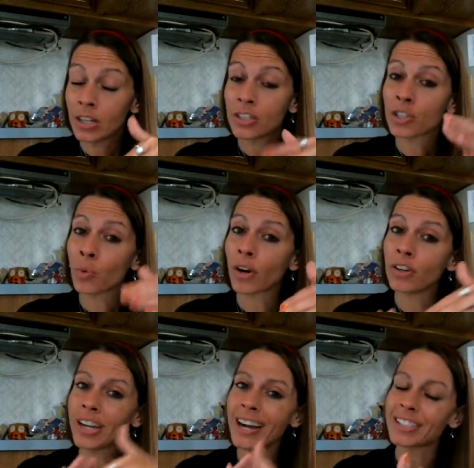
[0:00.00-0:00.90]
to where
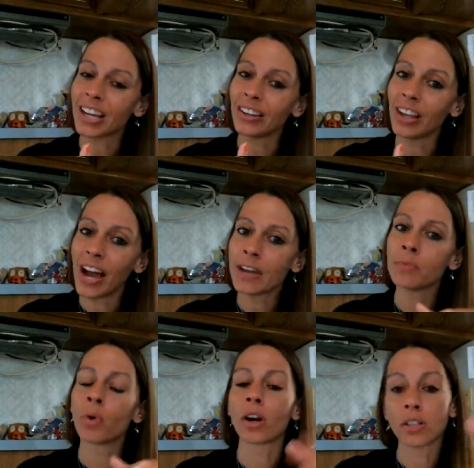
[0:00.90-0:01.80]
you guys align
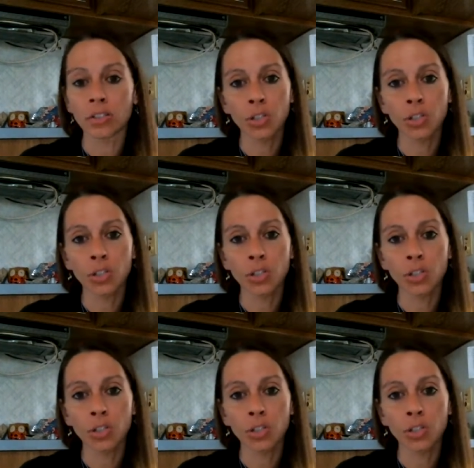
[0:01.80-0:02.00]
more,